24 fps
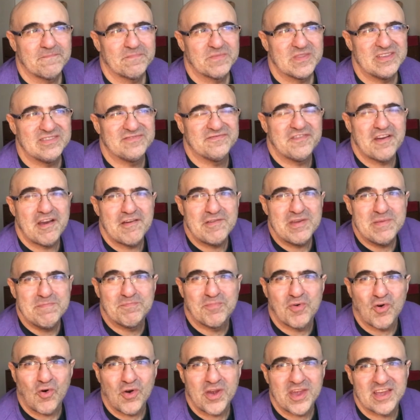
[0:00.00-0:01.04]
he's very
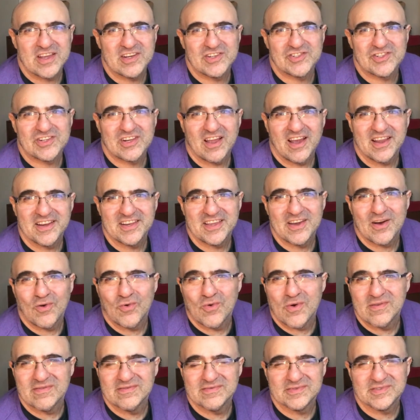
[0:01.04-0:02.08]
boyish, like the old
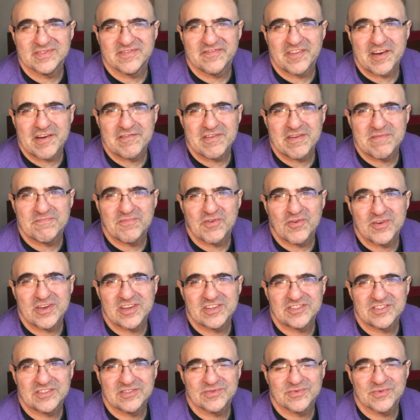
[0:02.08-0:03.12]
one was very
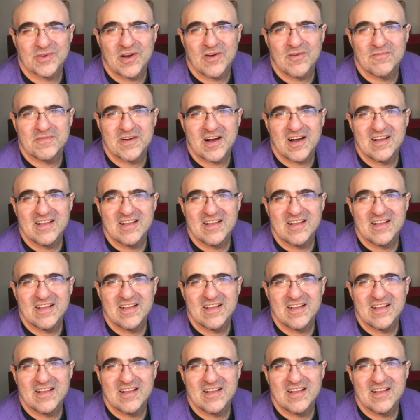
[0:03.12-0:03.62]
boyish as well, but